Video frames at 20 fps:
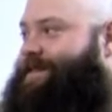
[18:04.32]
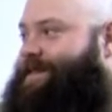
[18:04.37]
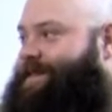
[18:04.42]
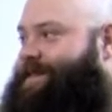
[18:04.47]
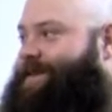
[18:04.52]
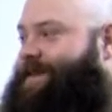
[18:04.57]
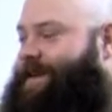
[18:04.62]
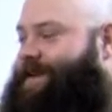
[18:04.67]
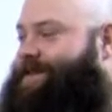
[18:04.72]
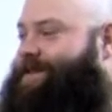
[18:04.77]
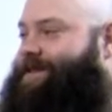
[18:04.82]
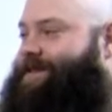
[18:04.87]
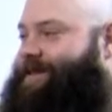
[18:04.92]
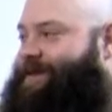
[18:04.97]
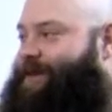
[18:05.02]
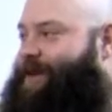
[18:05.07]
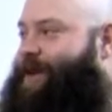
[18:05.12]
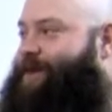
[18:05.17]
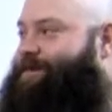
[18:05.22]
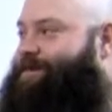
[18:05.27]

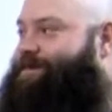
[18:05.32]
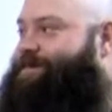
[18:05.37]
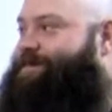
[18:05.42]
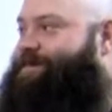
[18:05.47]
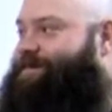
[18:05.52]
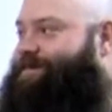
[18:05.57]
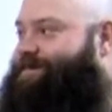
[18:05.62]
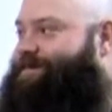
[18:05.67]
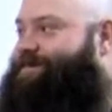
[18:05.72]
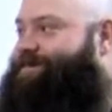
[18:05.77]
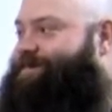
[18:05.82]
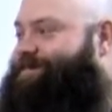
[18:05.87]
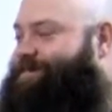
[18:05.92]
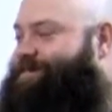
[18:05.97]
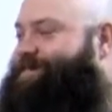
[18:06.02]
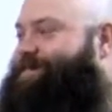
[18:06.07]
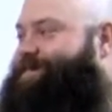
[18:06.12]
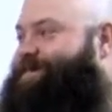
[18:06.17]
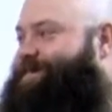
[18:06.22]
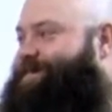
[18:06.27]

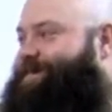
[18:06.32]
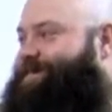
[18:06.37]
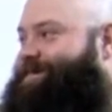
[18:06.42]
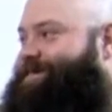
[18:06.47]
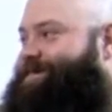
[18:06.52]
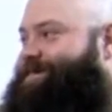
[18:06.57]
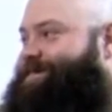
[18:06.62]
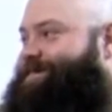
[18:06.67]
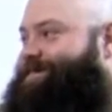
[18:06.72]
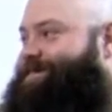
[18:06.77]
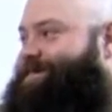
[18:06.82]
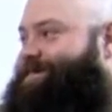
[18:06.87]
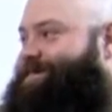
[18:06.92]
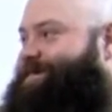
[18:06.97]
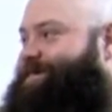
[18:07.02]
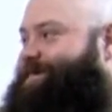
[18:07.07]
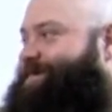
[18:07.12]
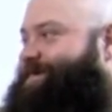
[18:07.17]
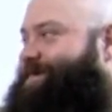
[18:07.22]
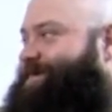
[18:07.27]

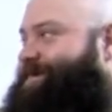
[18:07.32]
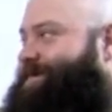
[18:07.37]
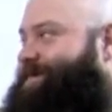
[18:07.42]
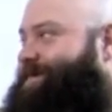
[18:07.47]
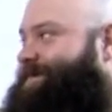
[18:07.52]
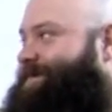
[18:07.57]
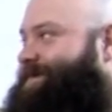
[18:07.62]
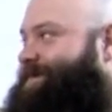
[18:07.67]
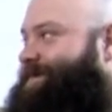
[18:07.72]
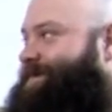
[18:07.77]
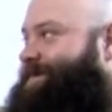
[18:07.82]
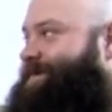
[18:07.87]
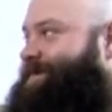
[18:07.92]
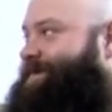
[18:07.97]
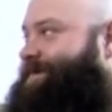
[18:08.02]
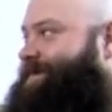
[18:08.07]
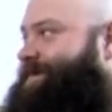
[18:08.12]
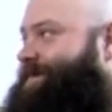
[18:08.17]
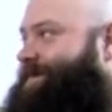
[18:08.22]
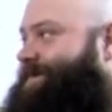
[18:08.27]

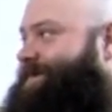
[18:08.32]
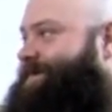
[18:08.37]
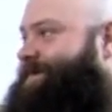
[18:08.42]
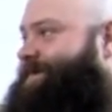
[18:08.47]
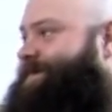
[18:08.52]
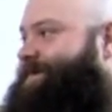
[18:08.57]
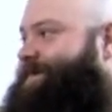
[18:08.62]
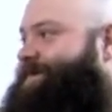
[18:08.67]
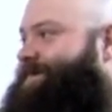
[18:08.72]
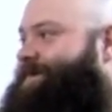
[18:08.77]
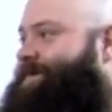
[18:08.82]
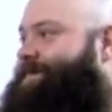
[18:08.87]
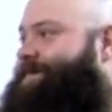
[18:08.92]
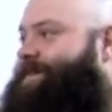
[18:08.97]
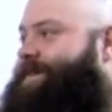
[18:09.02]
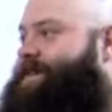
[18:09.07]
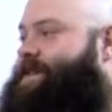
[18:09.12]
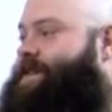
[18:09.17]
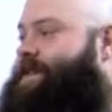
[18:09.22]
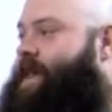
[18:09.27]

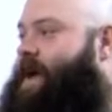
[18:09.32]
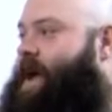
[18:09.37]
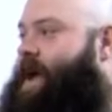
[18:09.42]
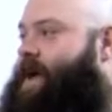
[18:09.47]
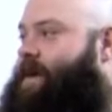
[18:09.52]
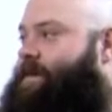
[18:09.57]
The person shown says nothing.